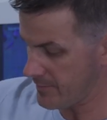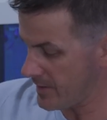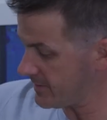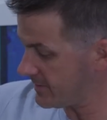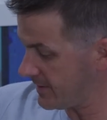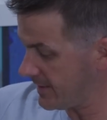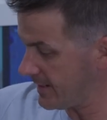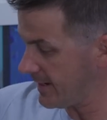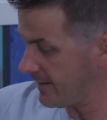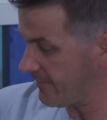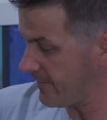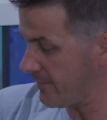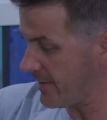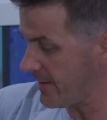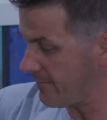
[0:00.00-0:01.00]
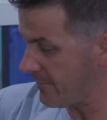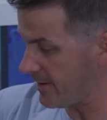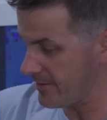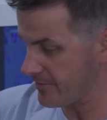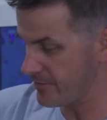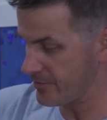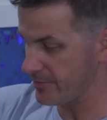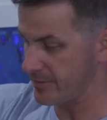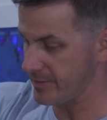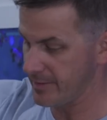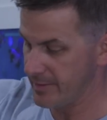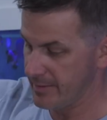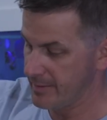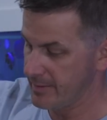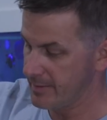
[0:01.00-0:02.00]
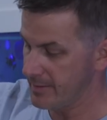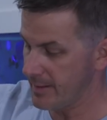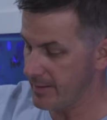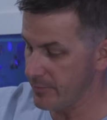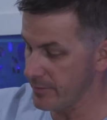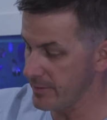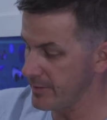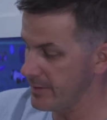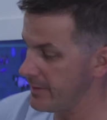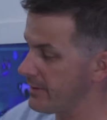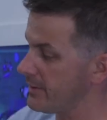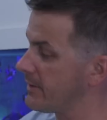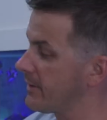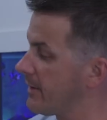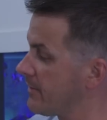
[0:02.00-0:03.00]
not seeing an FMM module anywhere in here.